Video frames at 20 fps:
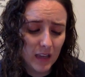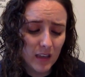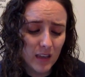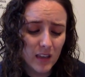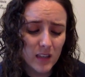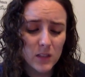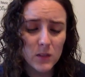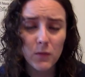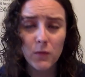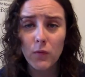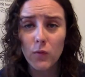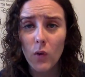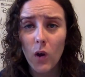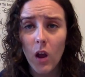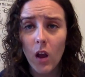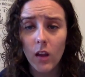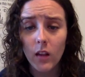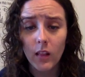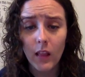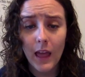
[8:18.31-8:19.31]
He has
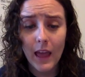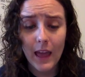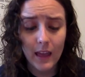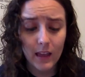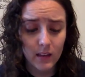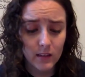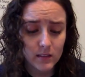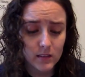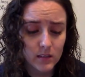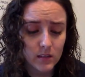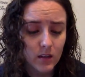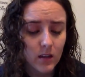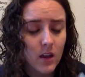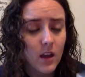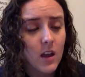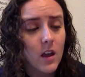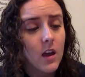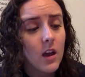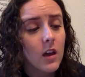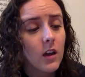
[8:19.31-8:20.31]
frog legs,"
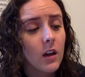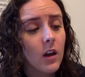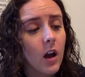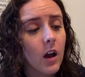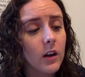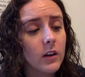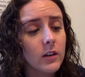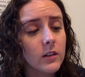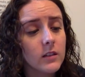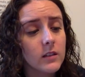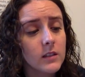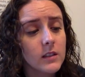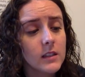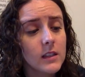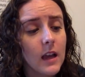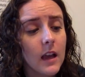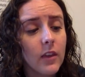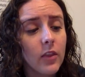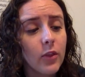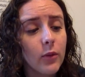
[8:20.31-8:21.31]
Connor
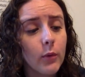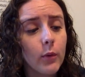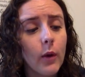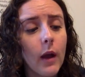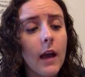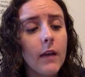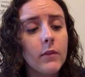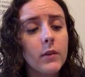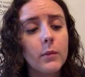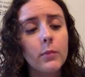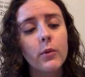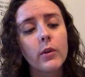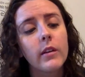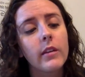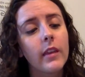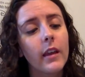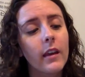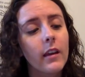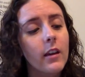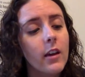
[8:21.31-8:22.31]
said through heavy
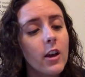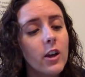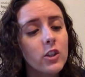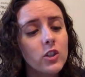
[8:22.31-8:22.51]
breathing.